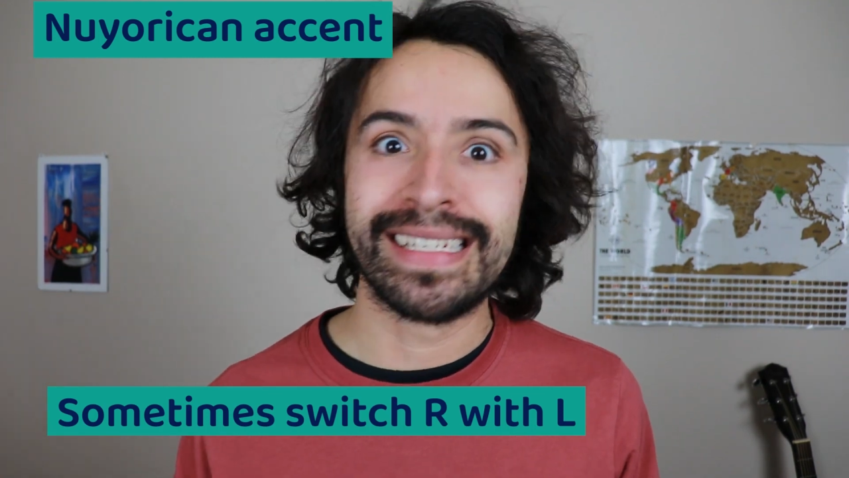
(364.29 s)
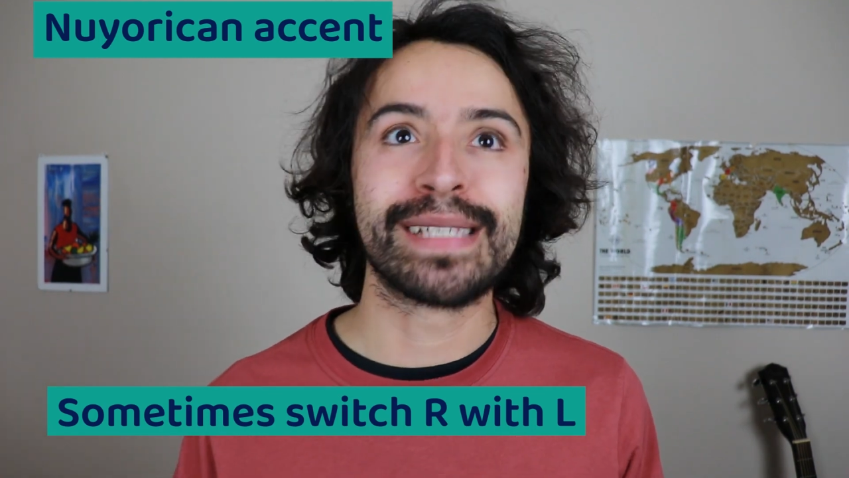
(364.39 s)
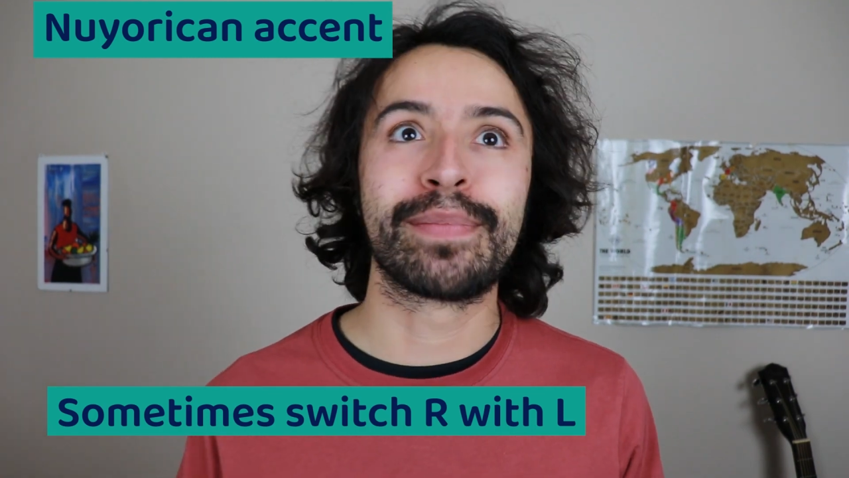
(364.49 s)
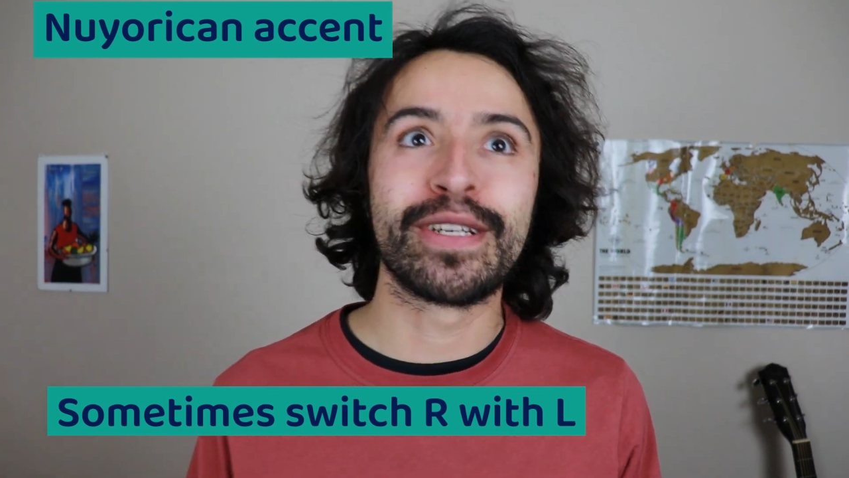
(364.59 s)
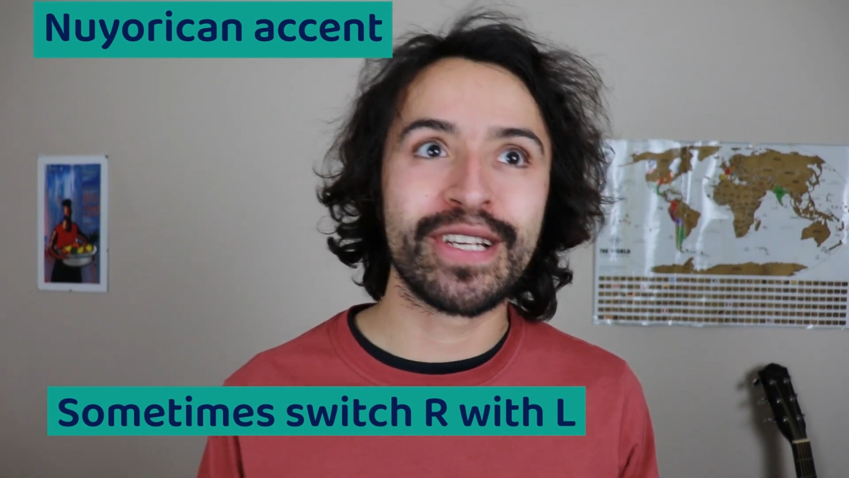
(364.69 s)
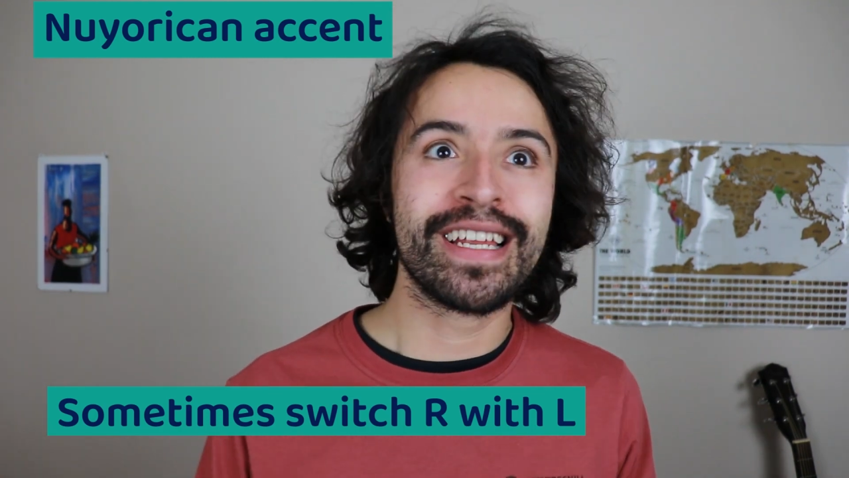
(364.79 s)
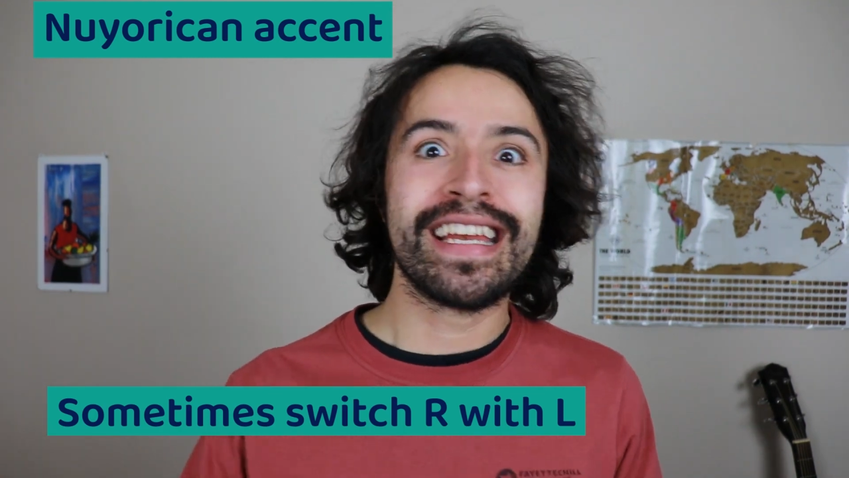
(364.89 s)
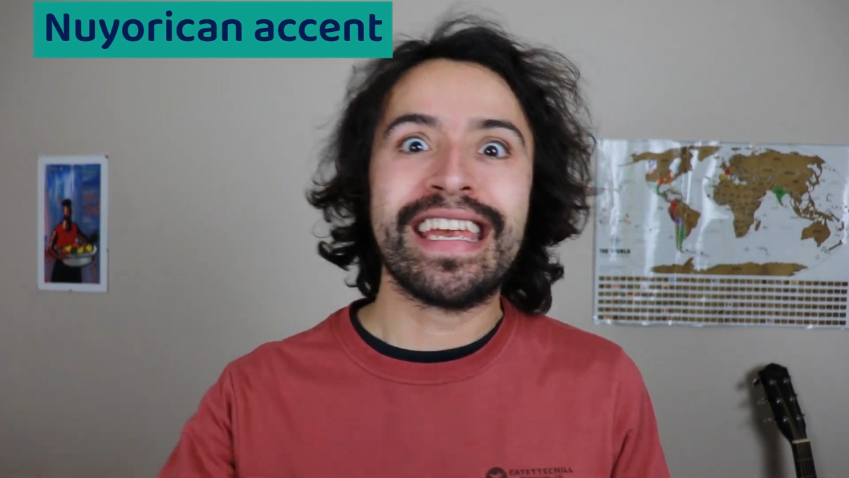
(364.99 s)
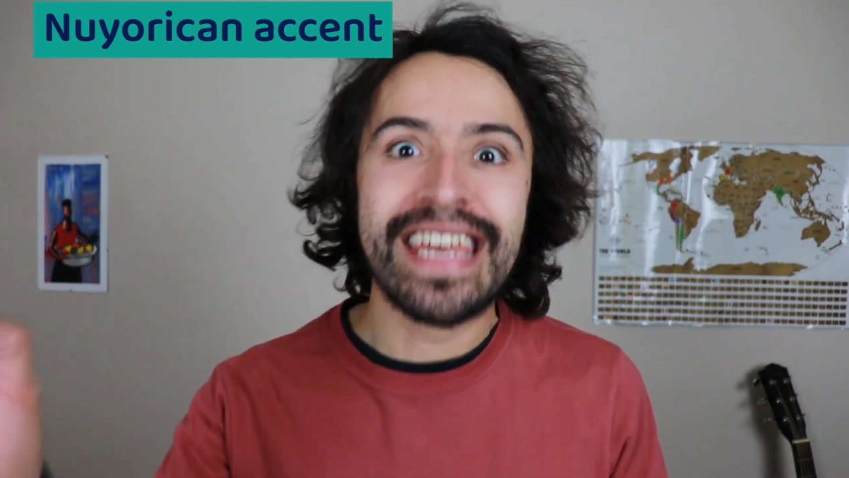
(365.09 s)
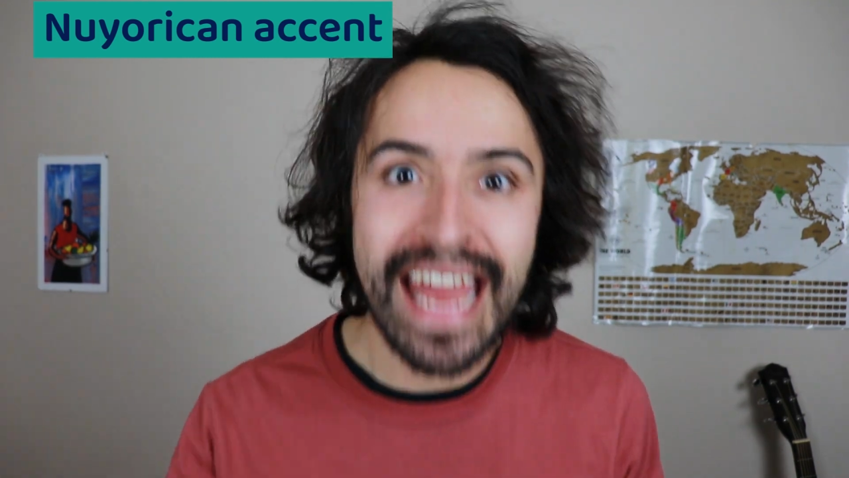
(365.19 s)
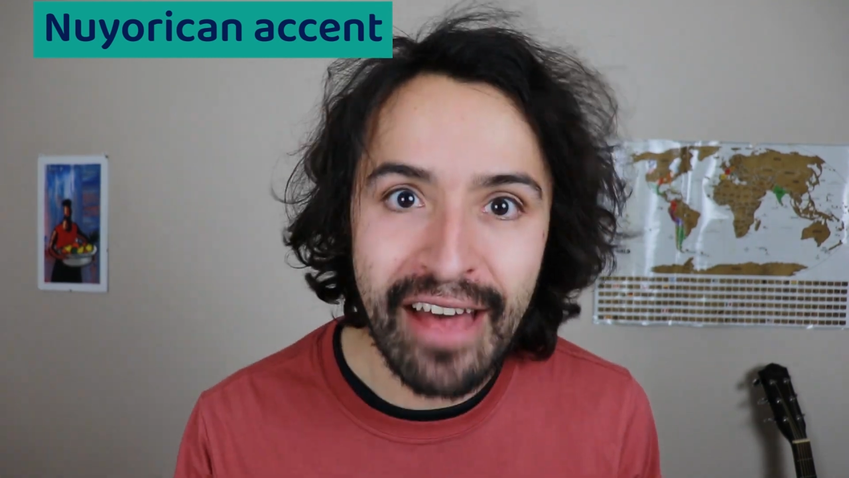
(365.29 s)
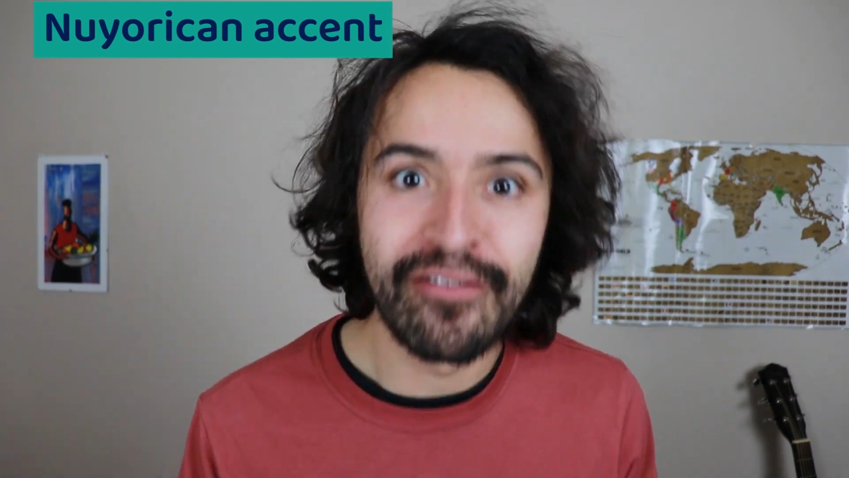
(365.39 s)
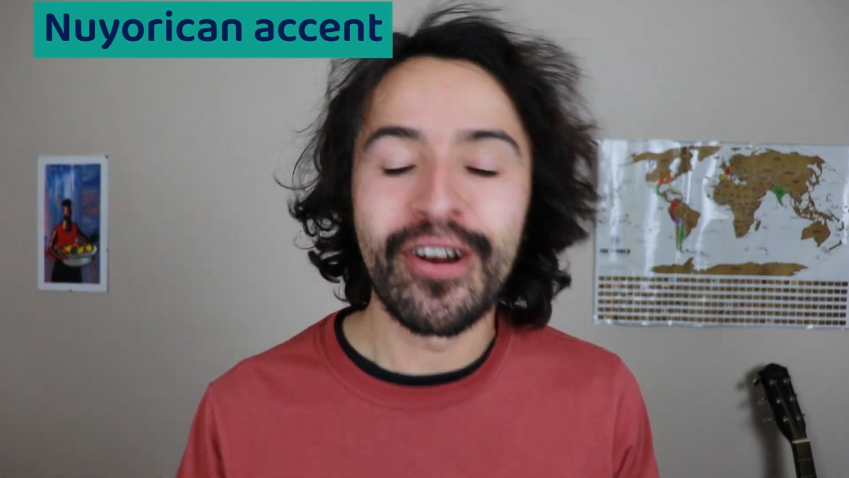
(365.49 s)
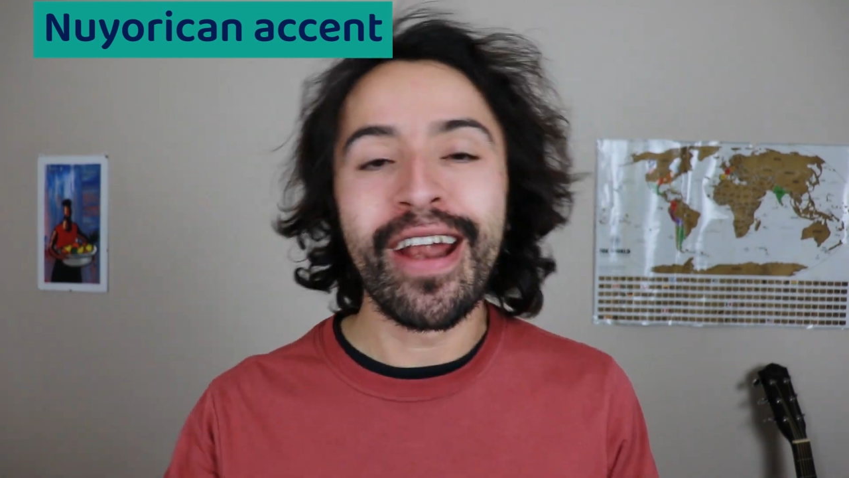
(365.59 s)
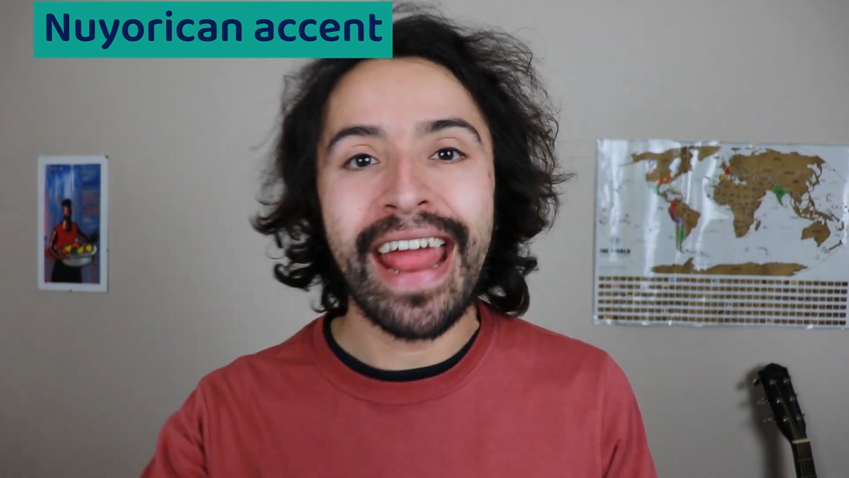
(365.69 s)
especially
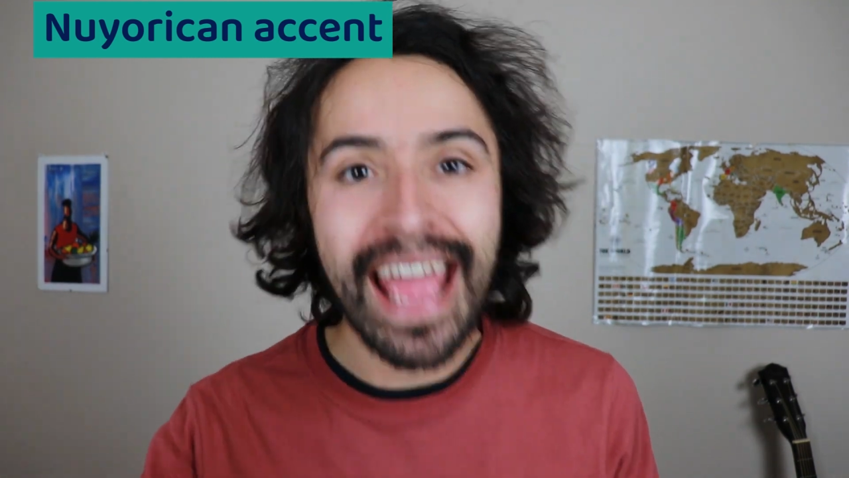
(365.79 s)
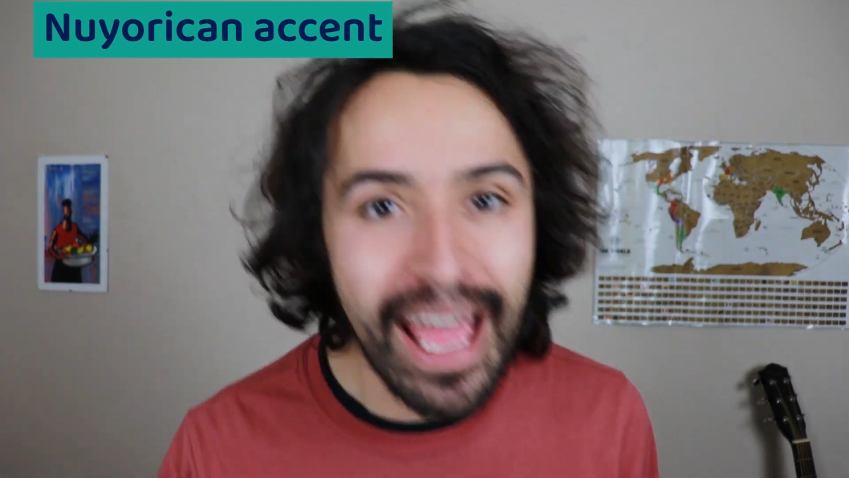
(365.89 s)
never